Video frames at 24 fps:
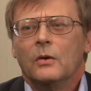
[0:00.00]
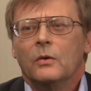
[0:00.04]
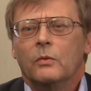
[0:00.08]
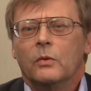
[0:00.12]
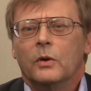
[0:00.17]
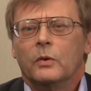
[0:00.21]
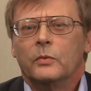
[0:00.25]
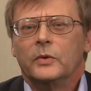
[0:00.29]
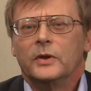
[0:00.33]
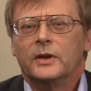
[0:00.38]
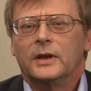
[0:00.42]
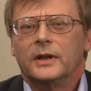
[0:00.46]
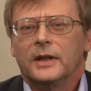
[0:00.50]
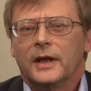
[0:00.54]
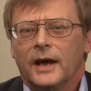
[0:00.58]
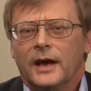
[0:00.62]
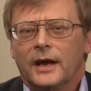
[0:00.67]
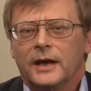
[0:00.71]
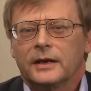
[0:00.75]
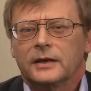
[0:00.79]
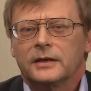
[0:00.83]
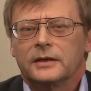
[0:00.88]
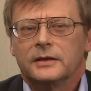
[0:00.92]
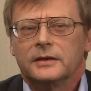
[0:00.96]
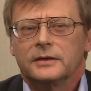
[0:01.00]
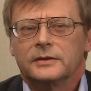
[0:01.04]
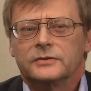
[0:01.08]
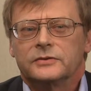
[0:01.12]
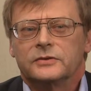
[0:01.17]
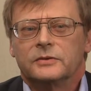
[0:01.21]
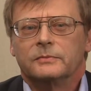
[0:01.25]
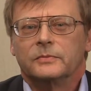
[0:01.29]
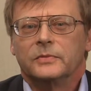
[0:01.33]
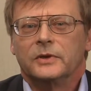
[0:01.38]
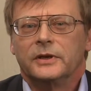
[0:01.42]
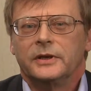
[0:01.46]
What we lack is
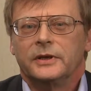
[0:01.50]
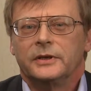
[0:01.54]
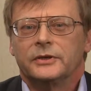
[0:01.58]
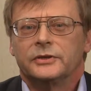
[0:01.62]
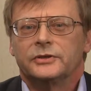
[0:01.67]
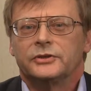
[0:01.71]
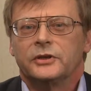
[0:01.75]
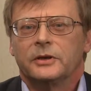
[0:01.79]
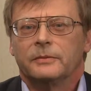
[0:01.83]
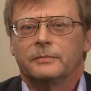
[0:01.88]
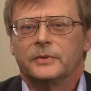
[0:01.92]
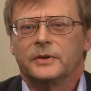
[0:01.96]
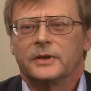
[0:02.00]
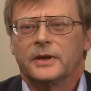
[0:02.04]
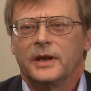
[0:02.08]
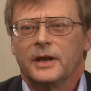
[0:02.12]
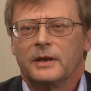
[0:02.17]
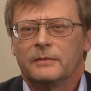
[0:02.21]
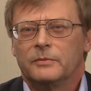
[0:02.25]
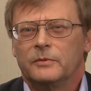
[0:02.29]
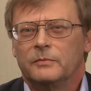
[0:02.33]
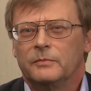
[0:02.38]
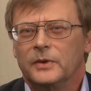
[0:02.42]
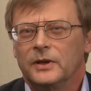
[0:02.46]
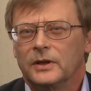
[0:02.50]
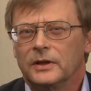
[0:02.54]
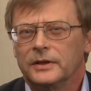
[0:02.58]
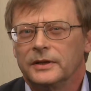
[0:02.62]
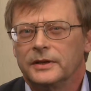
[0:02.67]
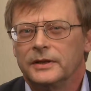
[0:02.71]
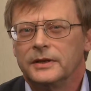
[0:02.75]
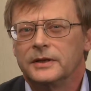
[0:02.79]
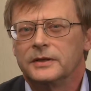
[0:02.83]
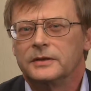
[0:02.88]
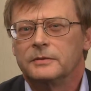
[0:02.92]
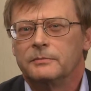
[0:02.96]
some leadership and
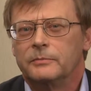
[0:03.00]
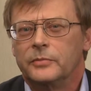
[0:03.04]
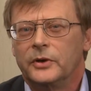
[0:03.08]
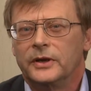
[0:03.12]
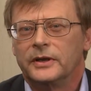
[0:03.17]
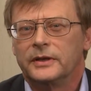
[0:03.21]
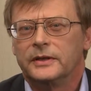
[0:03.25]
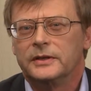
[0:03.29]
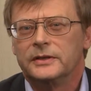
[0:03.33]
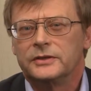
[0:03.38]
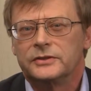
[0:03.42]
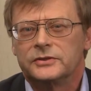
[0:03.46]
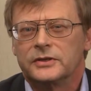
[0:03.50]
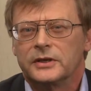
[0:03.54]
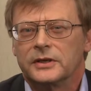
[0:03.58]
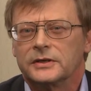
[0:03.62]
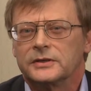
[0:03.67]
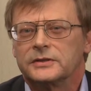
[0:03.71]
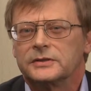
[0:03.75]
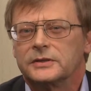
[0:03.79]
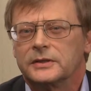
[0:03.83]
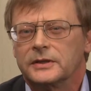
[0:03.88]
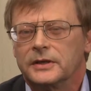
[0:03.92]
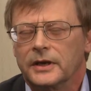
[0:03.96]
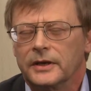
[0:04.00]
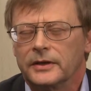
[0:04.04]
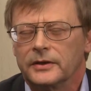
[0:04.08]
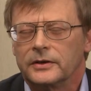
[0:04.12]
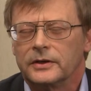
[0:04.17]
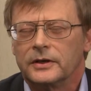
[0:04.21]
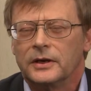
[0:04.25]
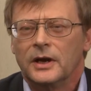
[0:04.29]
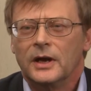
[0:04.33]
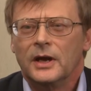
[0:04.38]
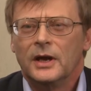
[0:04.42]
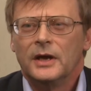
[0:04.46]
capability to bring these things
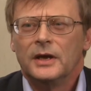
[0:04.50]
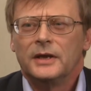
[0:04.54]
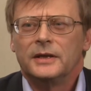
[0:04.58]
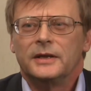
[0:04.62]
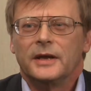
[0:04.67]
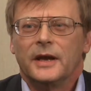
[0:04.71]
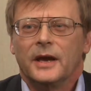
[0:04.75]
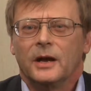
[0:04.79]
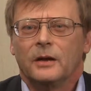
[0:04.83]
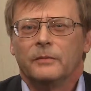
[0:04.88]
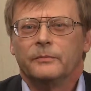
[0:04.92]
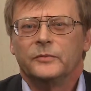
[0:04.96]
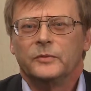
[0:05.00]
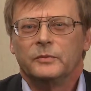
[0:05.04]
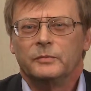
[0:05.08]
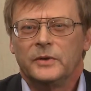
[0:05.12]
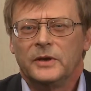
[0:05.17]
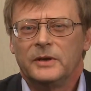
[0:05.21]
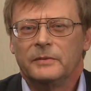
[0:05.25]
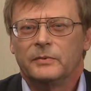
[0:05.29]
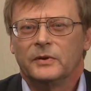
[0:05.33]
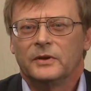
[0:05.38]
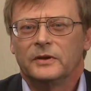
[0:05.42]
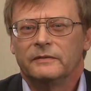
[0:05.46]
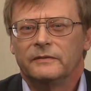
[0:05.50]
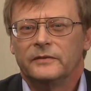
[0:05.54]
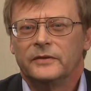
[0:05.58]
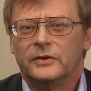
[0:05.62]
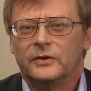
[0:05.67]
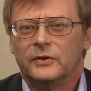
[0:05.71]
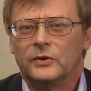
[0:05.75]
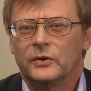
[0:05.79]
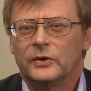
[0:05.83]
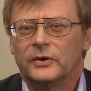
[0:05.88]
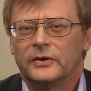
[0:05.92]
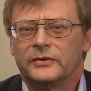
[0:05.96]
together, to help the people of the
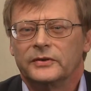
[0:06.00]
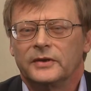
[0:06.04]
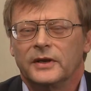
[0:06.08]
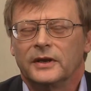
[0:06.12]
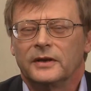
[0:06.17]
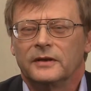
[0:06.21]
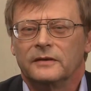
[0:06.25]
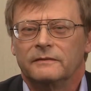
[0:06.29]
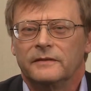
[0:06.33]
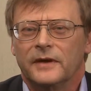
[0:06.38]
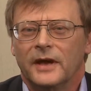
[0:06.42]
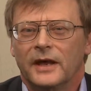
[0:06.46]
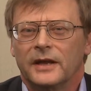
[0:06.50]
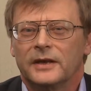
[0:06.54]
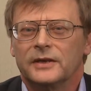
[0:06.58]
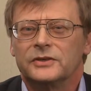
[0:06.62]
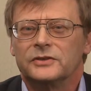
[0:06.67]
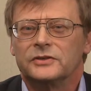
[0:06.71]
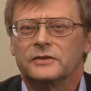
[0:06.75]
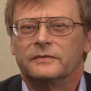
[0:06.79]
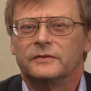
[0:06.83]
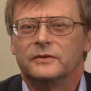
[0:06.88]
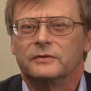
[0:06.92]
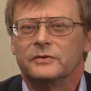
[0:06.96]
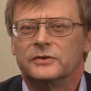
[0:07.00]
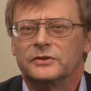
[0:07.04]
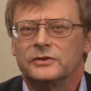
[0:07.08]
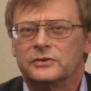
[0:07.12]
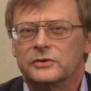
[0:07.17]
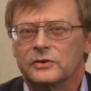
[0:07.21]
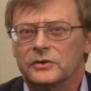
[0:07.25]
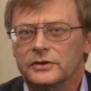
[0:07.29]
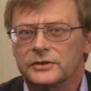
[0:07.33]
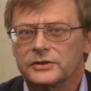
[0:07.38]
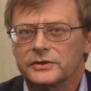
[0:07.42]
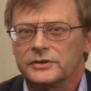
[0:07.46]
North take advantage of the
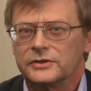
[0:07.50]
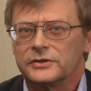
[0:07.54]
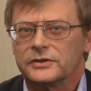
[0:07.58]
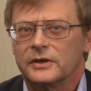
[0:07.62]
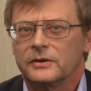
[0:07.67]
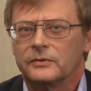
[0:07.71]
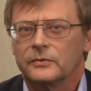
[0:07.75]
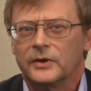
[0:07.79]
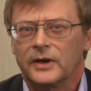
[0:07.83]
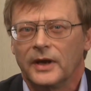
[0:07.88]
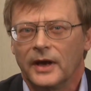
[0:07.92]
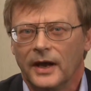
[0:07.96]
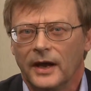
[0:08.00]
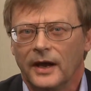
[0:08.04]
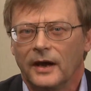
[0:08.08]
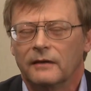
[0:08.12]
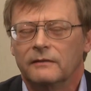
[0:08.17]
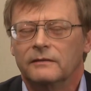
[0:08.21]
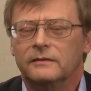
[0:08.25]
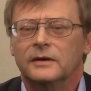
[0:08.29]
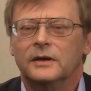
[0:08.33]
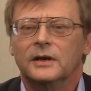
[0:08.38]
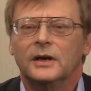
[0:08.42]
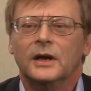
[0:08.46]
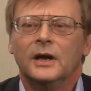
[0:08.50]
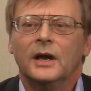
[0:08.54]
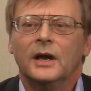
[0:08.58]
resources that we have,